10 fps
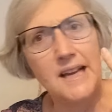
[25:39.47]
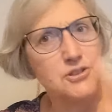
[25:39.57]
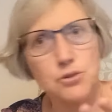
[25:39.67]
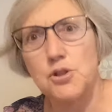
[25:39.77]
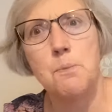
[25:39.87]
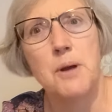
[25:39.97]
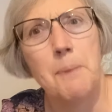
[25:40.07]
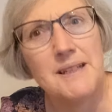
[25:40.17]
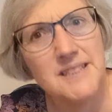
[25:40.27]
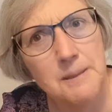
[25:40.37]
It's also a book
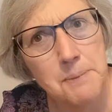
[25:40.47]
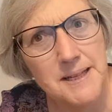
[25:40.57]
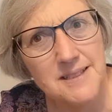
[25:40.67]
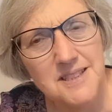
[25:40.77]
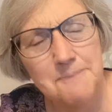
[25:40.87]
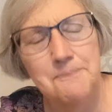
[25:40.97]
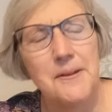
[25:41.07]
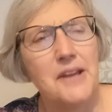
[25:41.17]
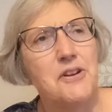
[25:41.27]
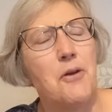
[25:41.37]
about siblings.
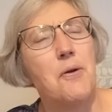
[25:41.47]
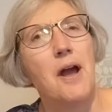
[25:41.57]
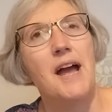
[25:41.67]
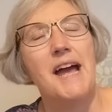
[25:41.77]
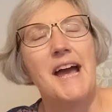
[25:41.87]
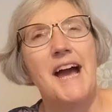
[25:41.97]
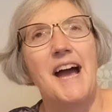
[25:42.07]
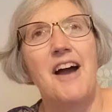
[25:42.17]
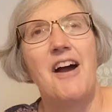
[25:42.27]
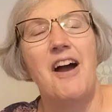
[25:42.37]
You know,
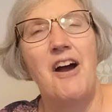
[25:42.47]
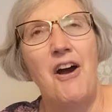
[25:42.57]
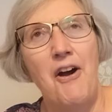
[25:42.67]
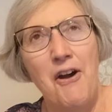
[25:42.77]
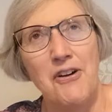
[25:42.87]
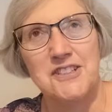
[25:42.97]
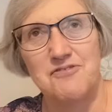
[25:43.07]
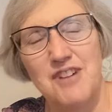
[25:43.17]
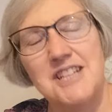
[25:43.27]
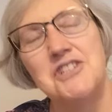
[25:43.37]
her
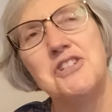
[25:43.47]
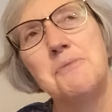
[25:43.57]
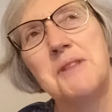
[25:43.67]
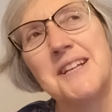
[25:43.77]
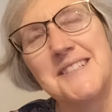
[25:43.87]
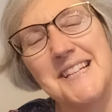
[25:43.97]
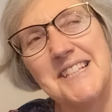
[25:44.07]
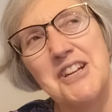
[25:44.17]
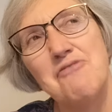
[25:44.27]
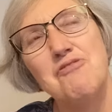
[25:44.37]
relationship with her
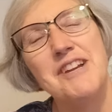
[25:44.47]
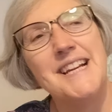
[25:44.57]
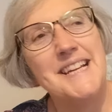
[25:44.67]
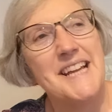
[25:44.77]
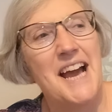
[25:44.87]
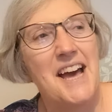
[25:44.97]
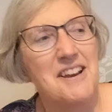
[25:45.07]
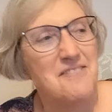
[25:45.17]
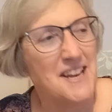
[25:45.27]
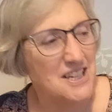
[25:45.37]
sister really
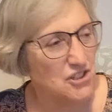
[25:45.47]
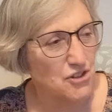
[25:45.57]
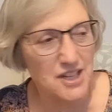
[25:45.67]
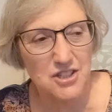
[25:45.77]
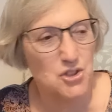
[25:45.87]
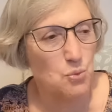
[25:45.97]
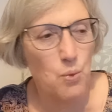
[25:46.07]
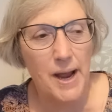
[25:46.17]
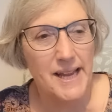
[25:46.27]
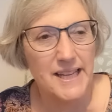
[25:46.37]
kind of illustrates the
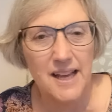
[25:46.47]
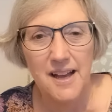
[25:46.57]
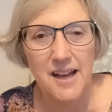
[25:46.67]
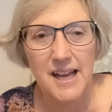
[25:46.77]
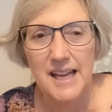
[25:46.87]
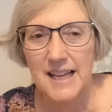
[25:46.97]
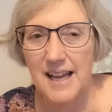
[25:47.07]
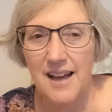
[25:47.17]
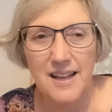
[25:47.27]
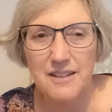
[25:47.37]
way
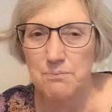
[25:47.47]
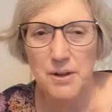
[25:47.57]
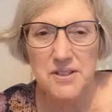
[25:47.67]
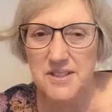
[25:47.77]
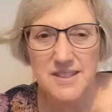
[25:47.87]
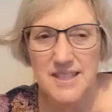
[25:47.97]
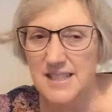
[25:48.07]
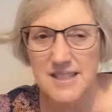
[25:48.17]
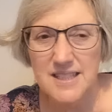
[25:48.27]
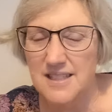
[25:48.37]
kind of brothers and
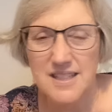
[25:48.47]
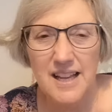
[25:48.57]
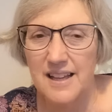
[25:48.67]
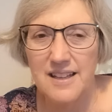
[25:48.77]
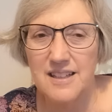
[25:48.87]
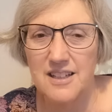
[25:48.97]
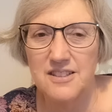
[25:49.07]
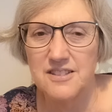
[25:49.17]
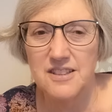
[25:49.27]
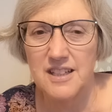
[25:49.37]
sisters
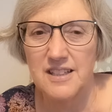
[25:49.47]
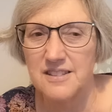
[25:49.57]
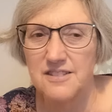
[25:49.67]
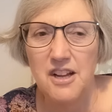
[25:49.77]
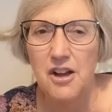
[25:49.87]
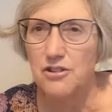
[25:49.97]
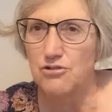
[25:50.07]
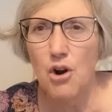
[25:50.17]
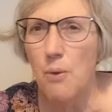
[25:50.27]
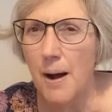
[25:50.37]
can
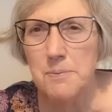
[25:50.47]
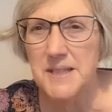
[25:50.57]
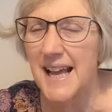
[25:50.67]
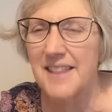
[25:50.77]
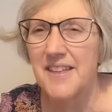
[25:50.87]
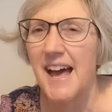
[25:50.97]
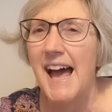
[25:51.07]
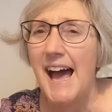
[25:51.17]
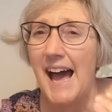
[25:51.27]
grow up together,